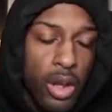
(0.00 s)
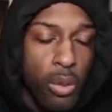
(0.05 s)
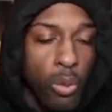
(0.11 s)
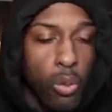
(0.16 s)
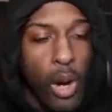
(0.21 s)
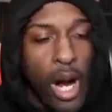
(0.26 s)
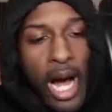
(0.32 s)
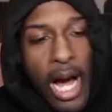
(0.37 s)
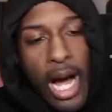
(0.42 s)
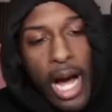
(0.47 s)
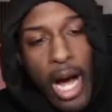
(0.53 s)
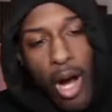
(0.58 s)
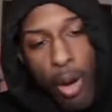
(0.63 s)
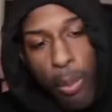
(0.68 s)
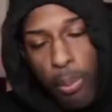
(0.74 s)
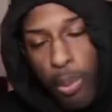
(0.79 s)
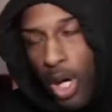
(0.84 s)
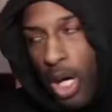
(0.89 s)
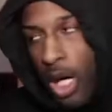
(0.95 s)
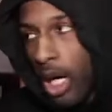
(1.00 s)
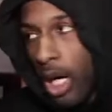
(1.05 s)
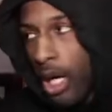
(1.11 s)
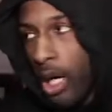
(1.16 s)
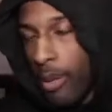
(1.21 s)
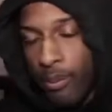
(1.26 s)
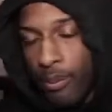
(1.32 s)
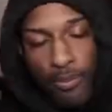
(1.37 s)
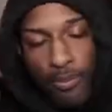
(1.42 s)
Wow,
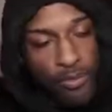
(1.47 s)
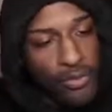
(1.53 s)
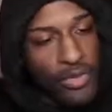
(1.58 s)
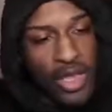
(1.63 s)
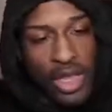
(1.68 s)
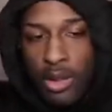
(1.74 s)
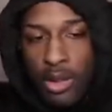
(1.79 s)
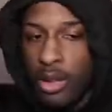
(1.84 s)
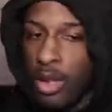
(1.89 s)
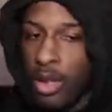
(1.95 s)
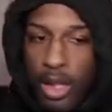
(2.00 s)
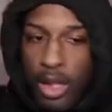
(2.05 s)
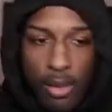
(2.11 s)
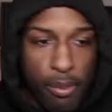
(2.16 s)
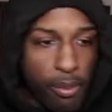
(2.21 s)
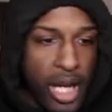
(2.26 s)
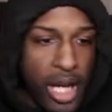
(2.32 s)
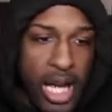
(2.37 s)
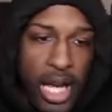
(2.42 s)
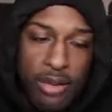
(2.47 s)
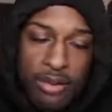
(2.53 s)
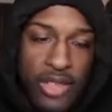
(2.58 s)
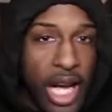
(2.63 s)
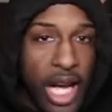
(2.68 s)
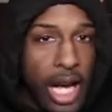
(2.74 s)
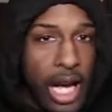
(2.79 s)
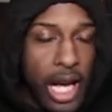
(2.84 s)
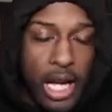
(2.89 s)
bruh! Man,
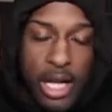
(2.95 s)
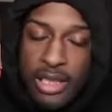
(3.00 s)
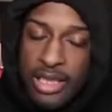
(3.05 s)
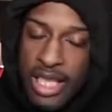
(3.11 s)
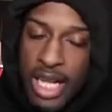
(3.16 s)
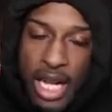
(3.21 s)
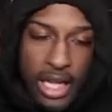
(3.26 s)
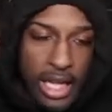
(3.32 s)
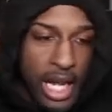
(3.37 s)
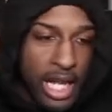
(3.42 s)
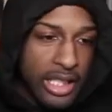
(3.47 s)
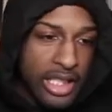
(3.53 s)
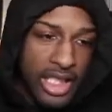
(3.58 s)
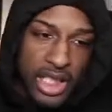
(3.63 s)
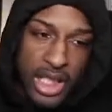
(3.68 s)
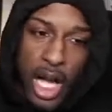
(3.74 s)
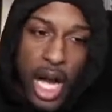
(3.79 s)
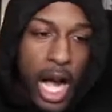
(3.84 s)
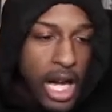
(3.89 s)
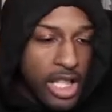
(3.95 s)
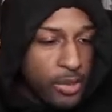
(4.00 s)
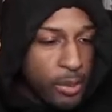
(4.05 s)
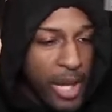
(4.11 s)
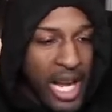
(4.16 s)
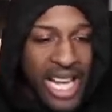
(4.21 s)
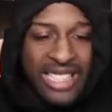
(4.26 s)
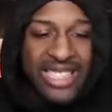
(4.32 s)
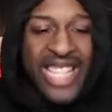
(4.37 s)
ah, dang, that sucked,
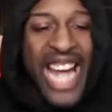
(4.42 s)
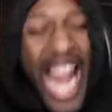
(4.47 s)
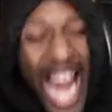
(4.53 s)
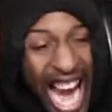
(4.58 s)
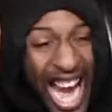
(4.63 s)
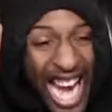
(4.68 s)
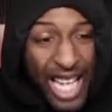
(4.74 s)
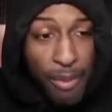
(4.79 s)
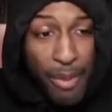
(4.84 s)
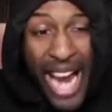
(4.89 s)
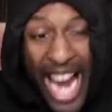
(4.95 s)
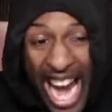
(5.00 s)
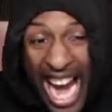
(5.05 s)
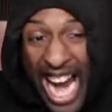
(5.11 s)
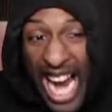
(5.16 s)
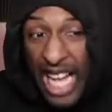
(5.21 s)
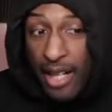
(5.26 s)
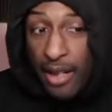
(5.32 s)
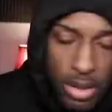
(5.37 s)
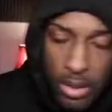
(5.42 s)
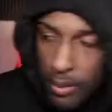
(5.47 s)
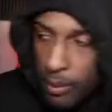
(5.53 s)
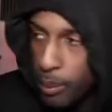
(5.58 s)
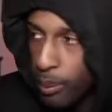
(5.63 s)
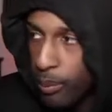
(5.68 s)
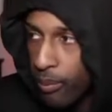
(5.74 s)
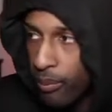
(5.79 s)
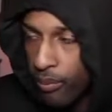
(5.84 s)
man! Dang, man!
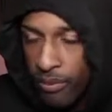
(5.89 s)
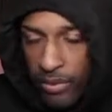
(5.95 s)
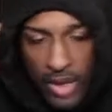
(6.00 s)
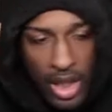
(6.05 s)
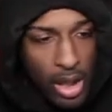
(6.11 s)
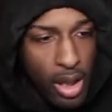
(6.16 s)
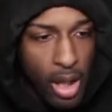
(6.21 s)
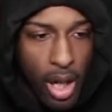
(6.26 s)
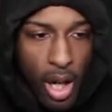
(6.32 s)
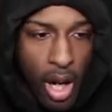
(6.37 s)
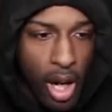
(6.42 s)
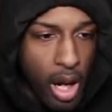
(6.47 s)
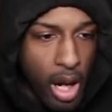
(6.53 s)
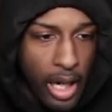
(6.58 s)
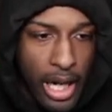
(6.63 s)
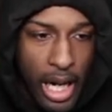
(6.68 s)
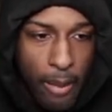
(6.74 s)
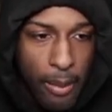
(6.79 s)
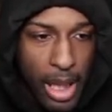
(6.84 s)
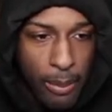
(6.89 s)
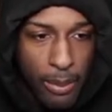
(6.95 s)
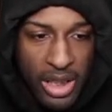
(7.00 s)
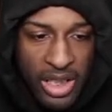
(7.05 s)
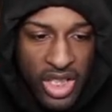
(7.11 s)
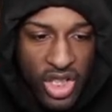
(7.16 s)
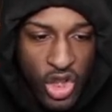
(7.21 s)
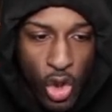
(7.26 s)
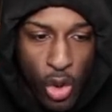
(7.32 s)
Oh, that made me
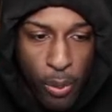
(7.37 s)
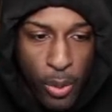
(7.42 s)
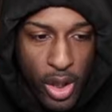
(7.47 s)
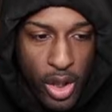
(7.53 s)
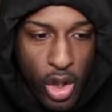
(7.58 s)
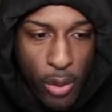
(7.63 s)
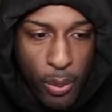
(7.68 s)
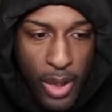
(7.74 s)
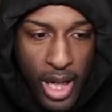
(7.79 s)
super duper